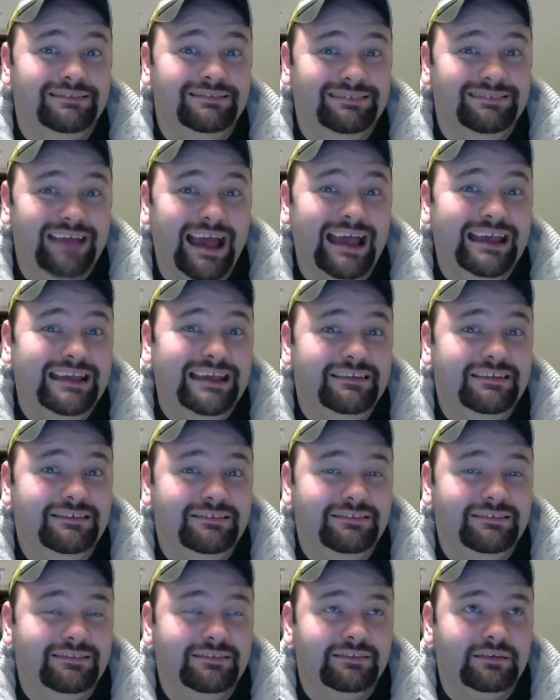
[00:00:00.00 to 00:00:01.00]

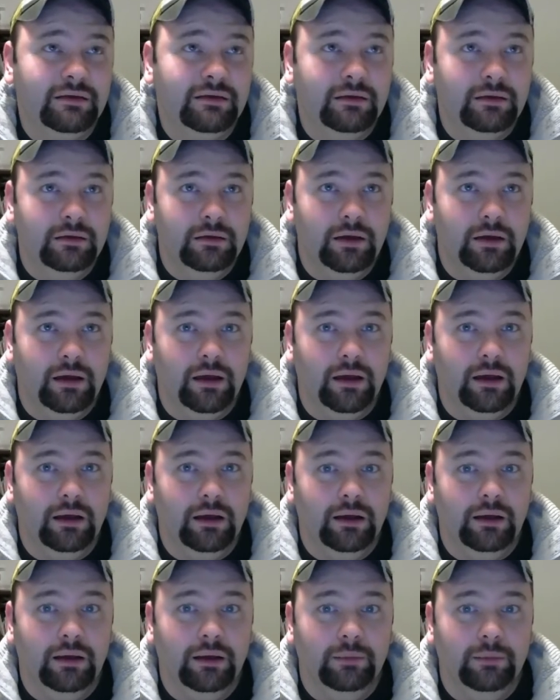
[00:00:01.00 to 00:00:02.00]
tastes
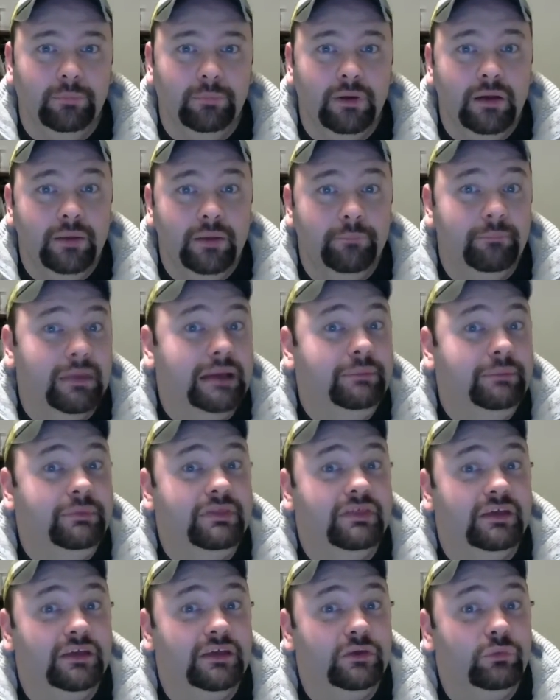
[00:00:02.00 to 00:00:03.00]
maybe
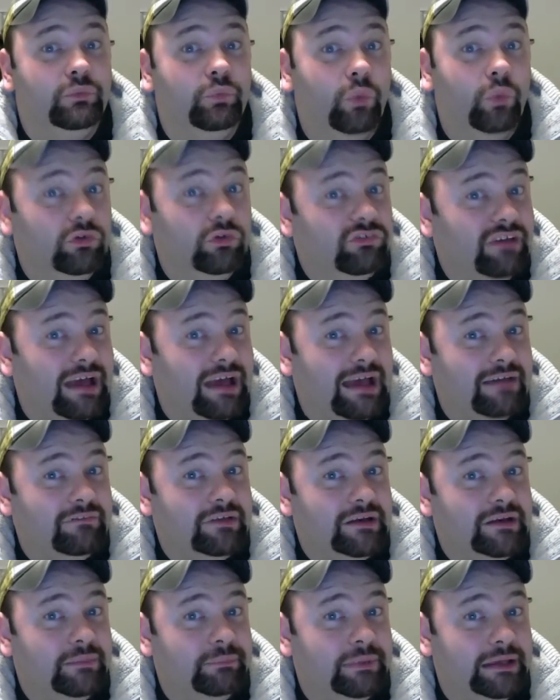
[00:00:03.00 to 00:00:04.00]
that you want to have
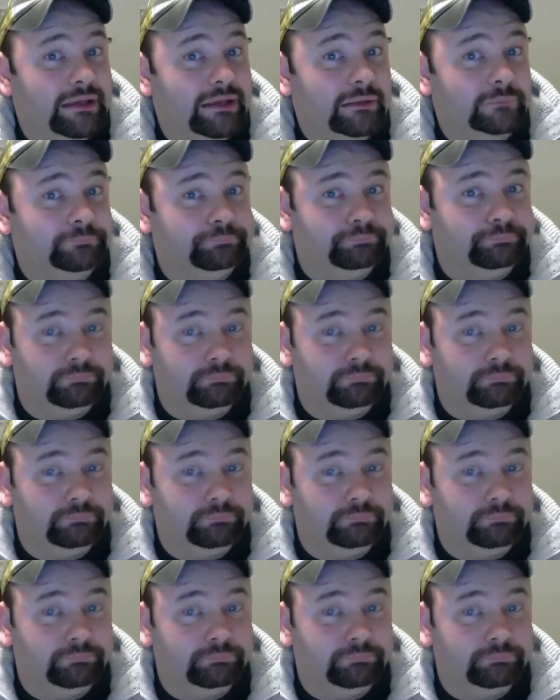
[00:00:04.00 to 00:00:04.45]
in a beer.